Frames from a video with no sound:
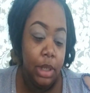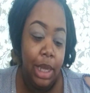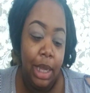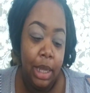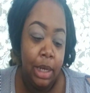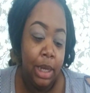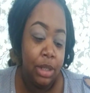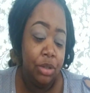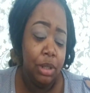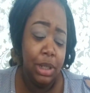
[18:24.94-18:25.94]
And
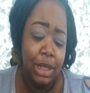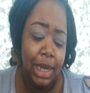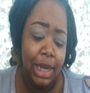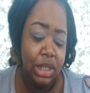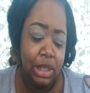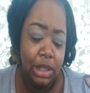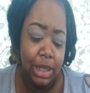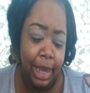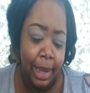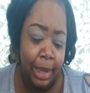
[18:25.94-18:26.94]
as you can see, I just
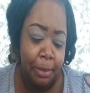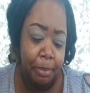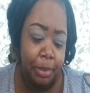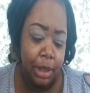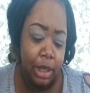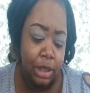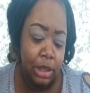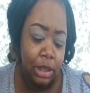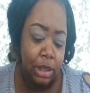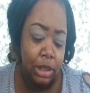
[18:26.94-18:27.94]
dab
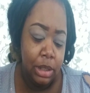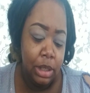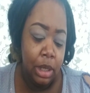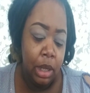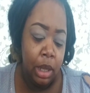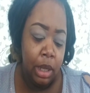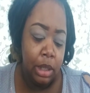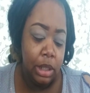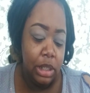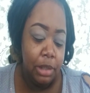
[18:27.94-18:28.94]
because
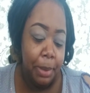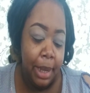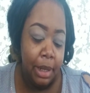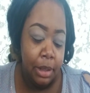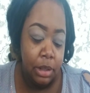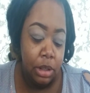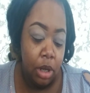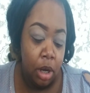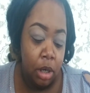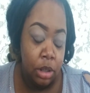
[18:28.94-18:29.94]
these palettes
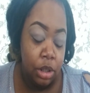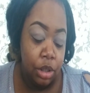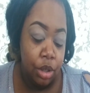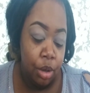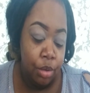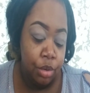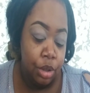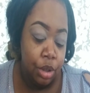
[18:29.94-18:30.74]
are so